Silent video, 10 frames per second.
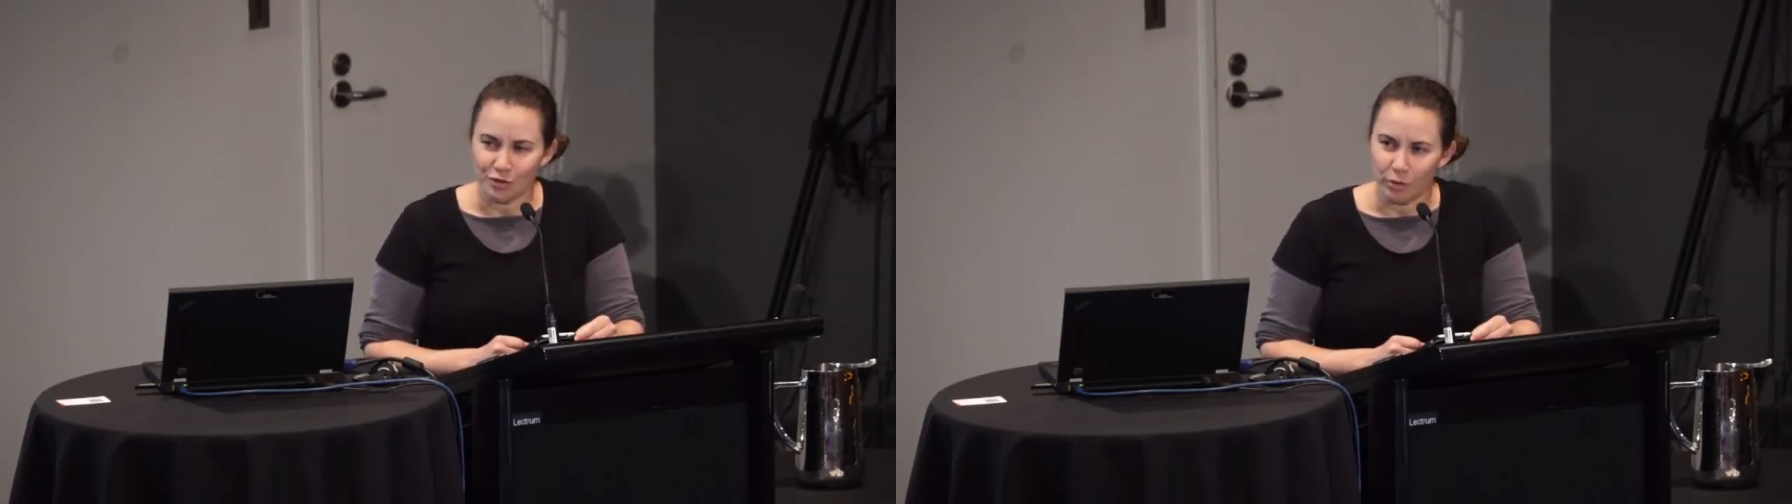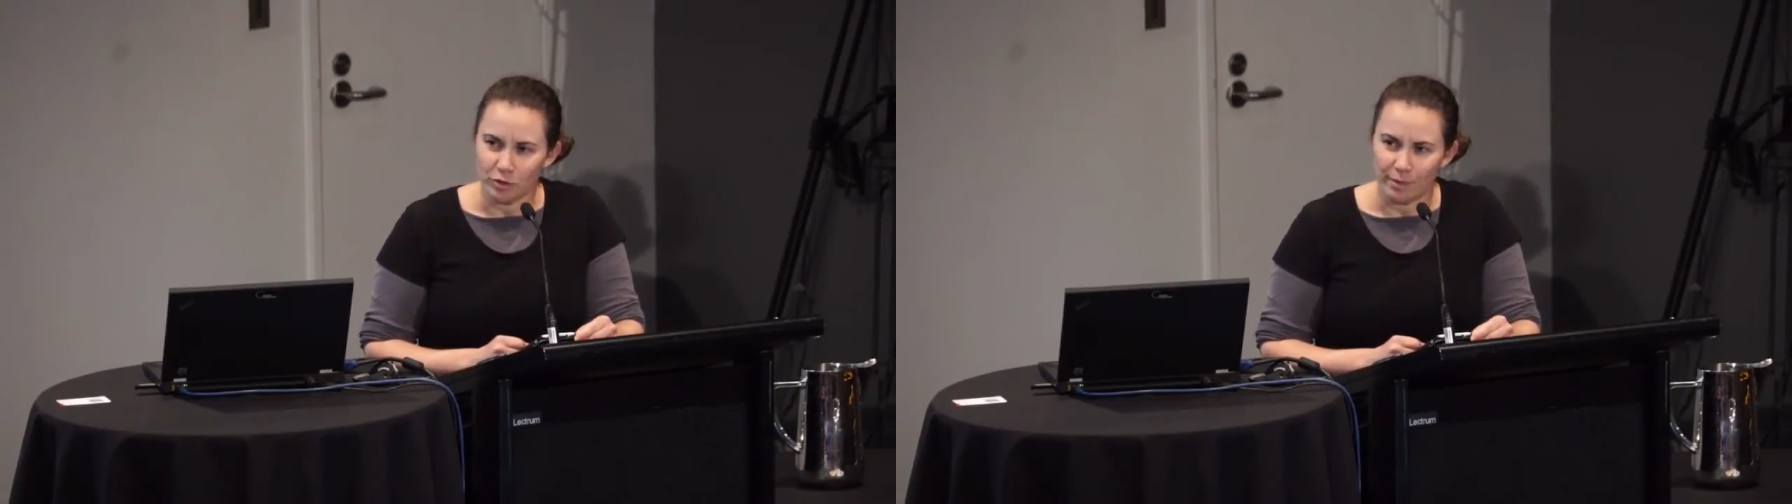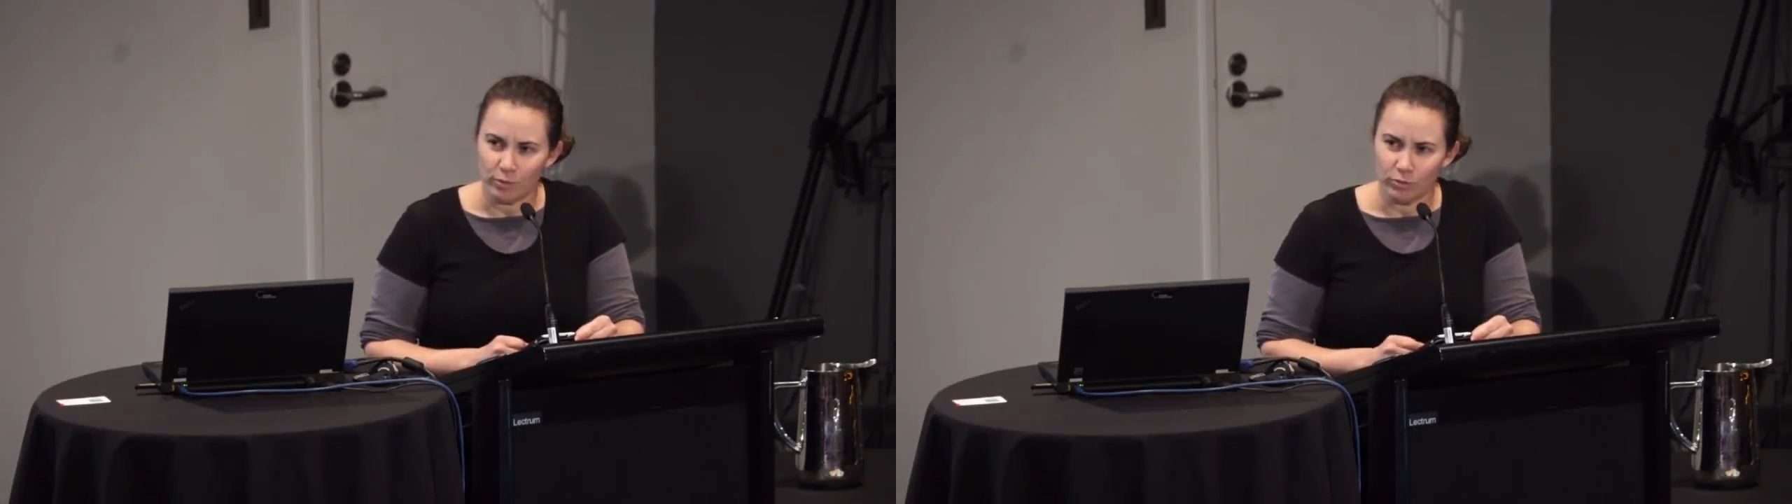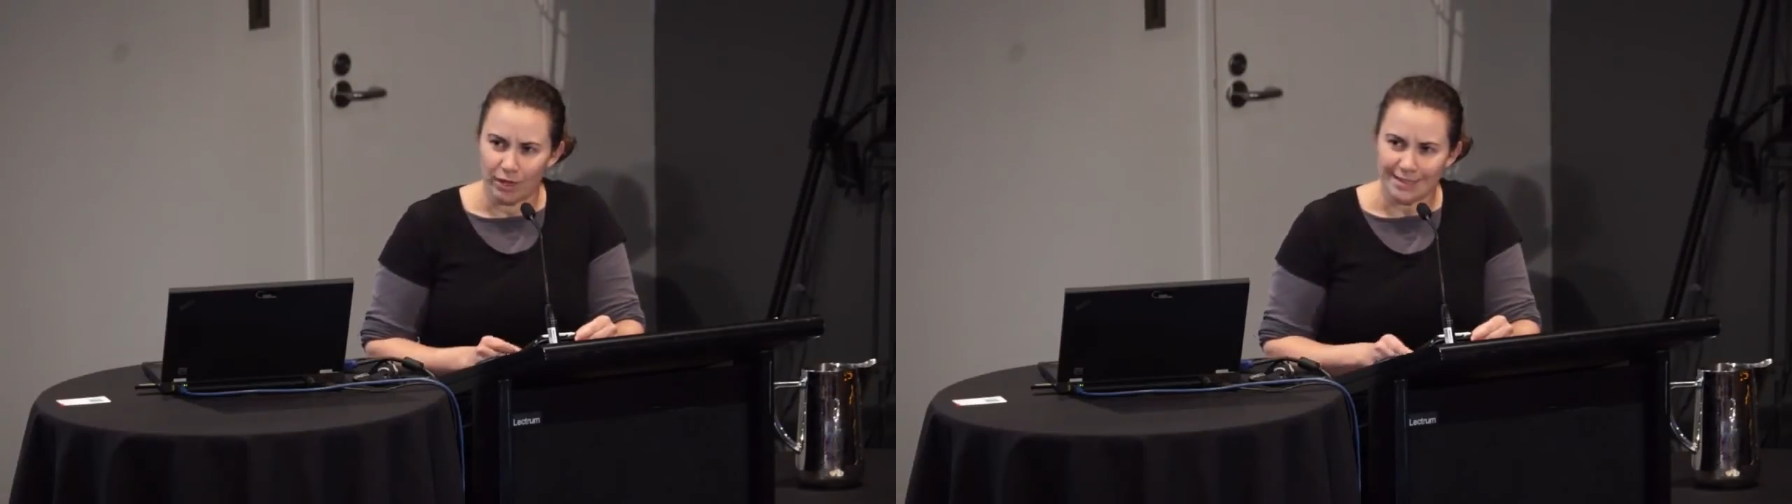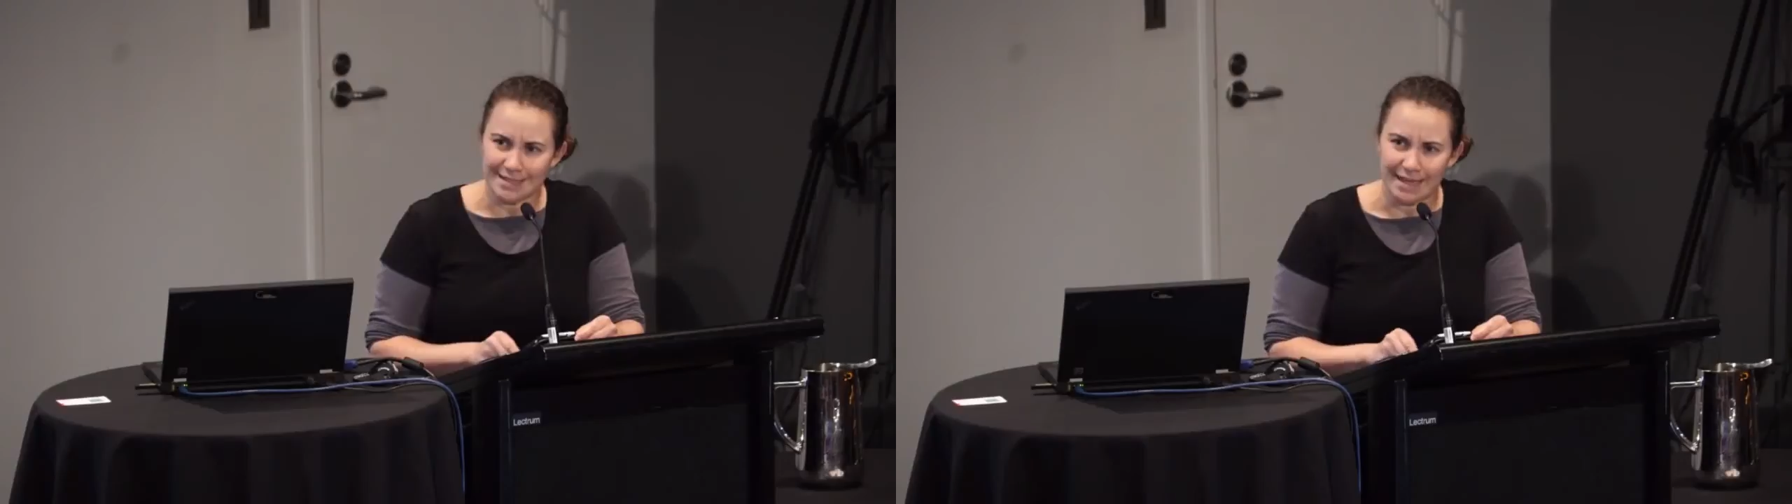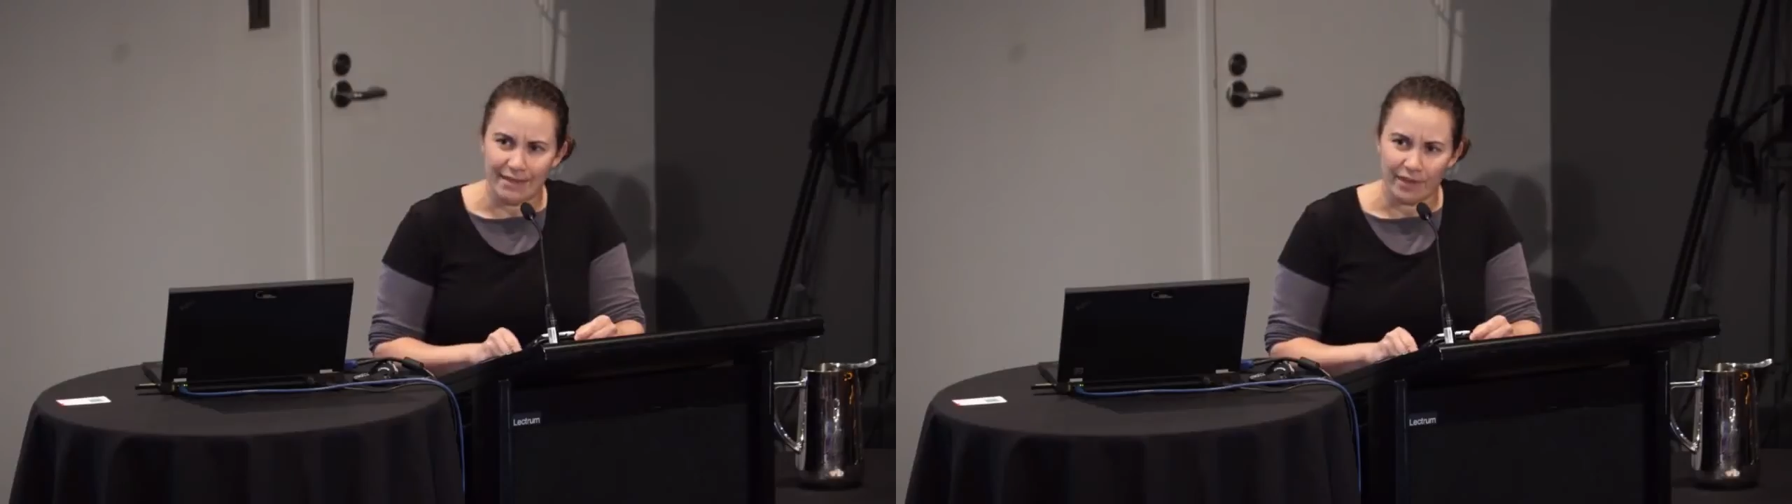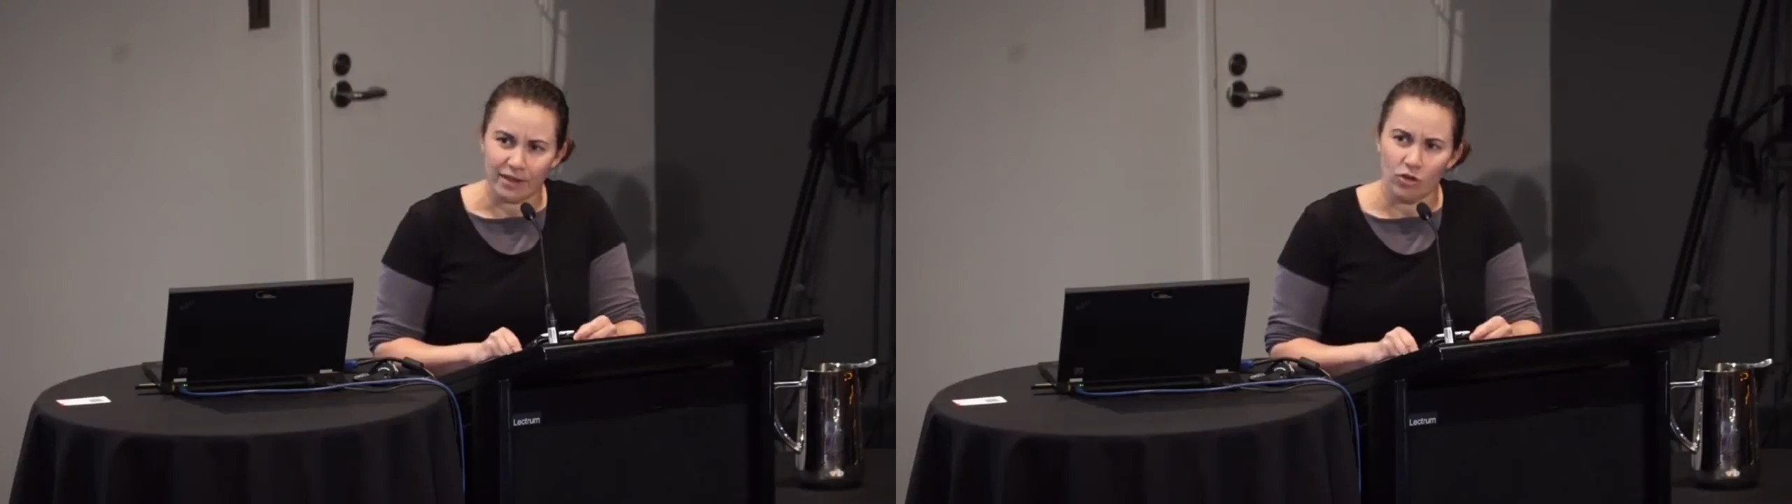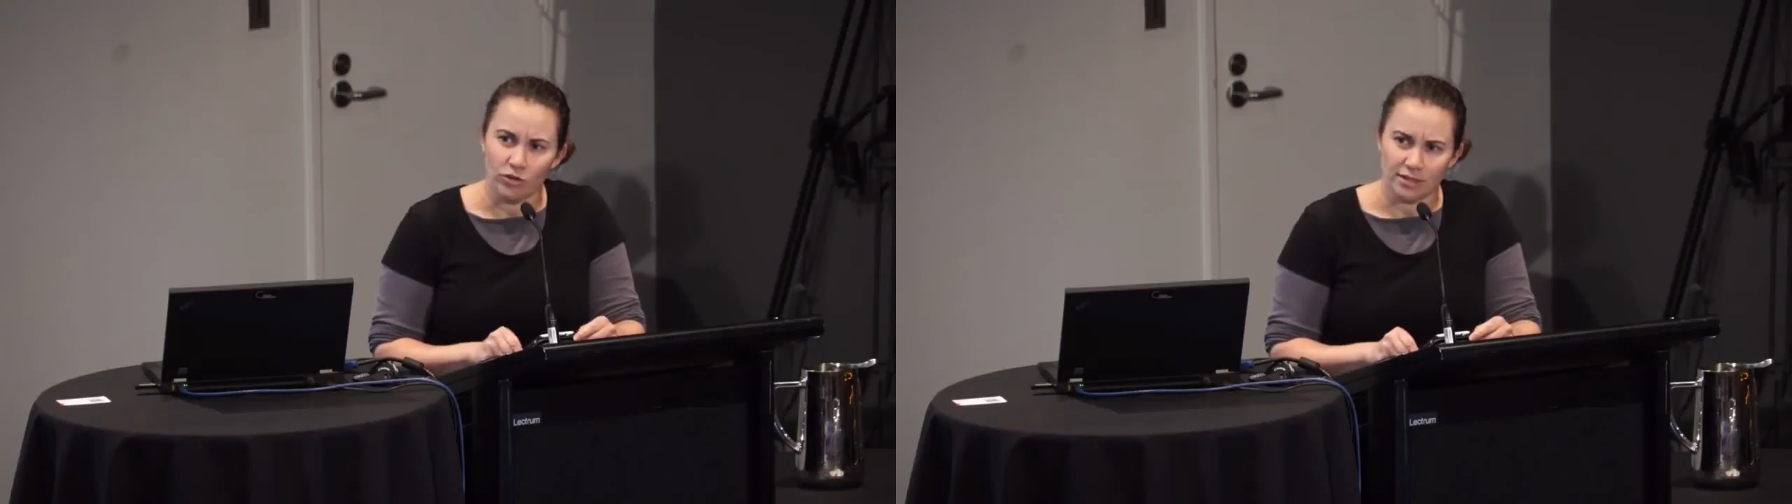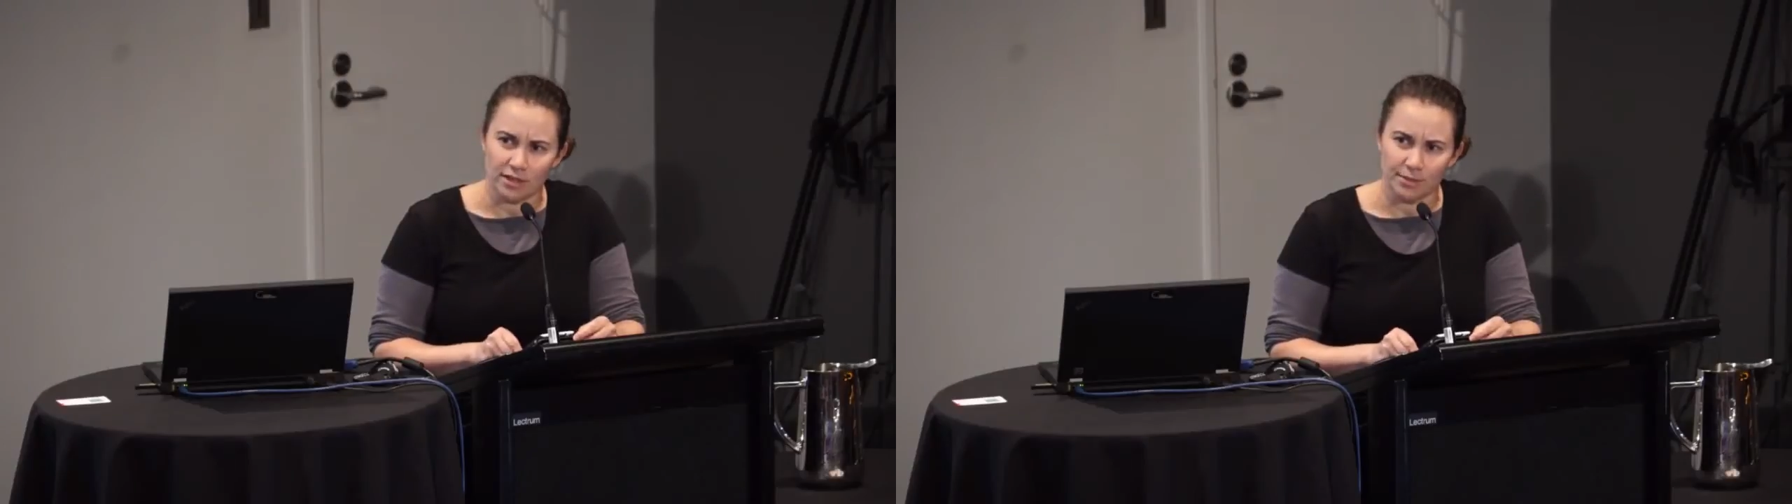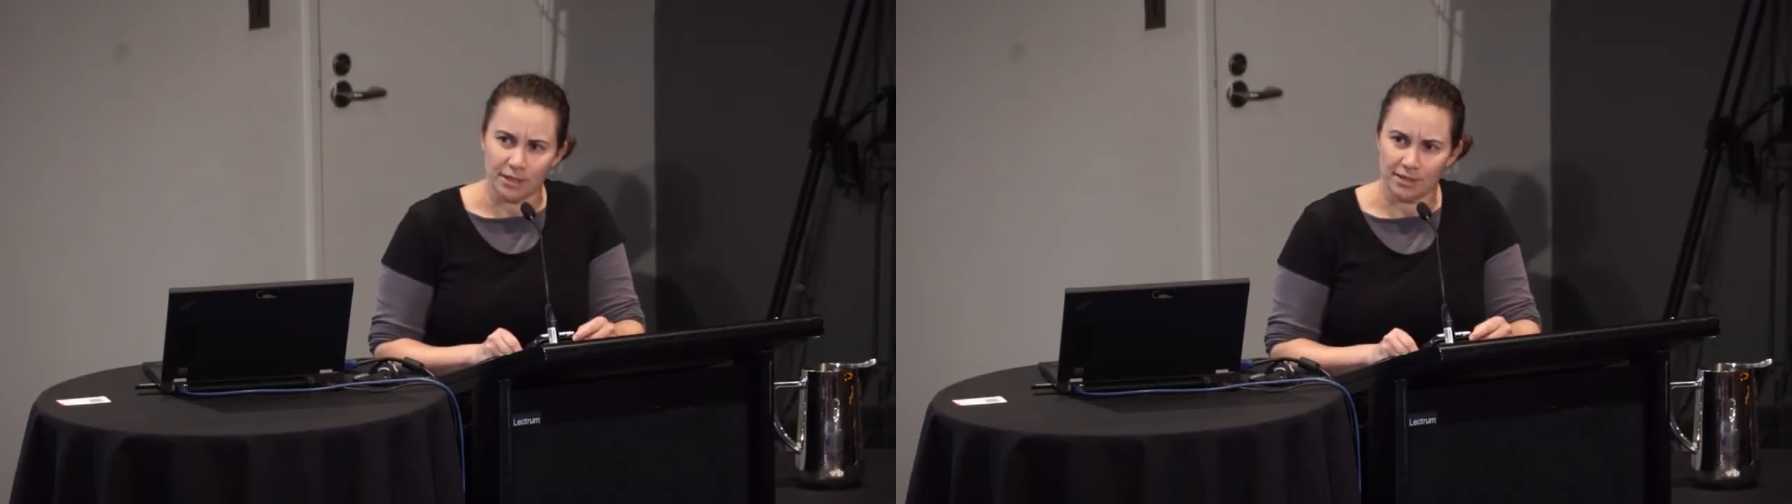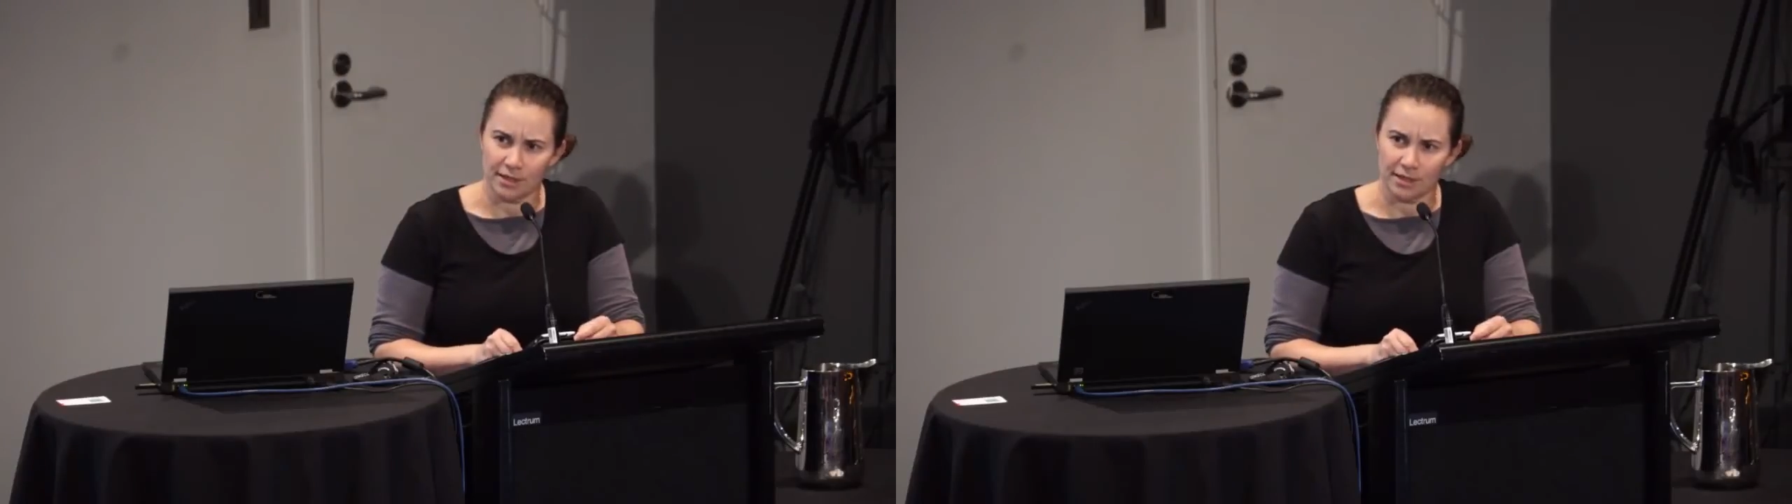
most people will understand that concept